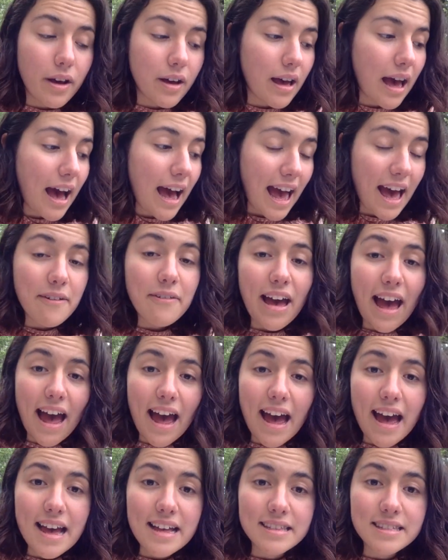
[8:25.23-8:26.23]
I have
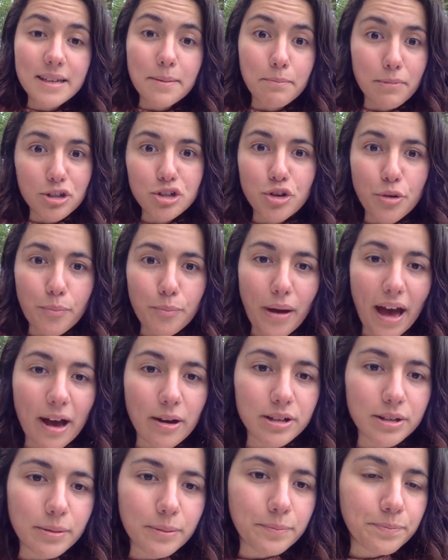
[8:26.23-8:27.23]
had mushroom
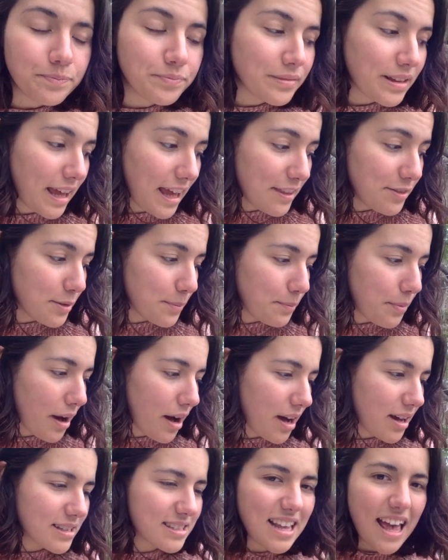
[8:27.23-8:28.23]
powder in the
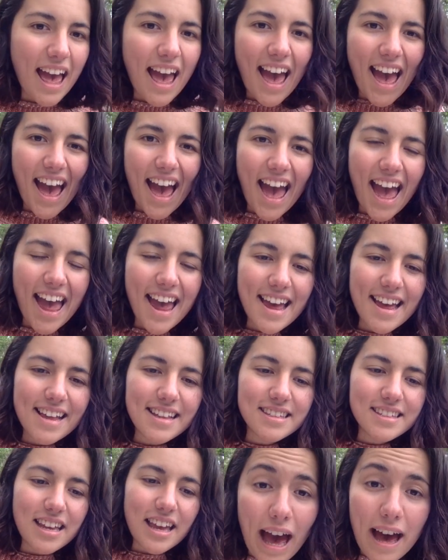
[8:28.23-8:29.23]
past
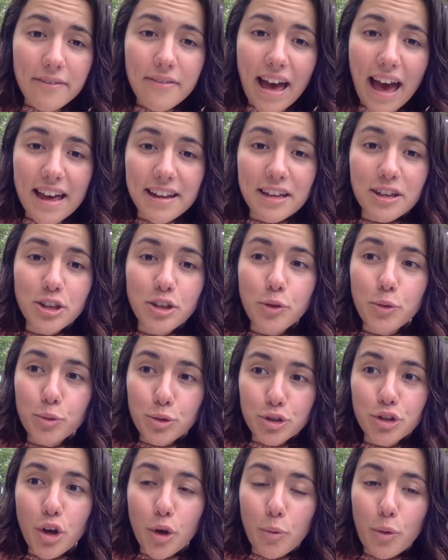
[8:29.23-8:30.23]
and have had it. You would
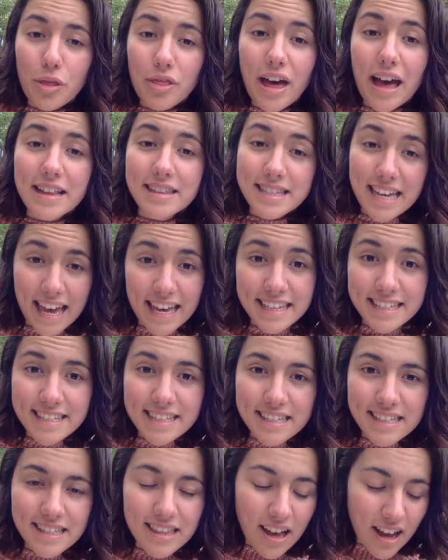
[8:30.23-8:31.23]
know what that
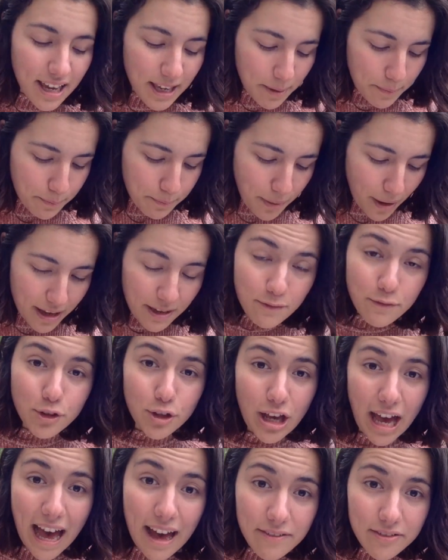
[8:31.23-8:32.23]
tastes like, but if you
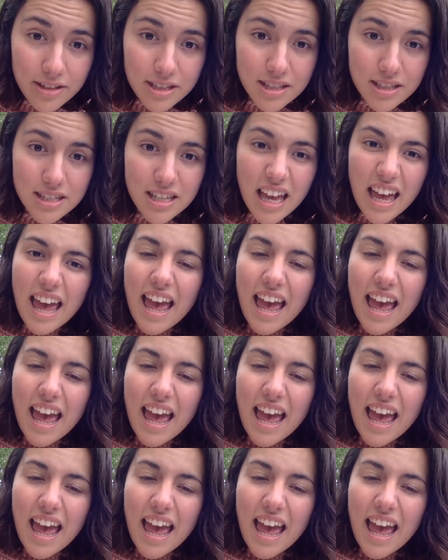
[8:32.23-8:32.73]
haven't,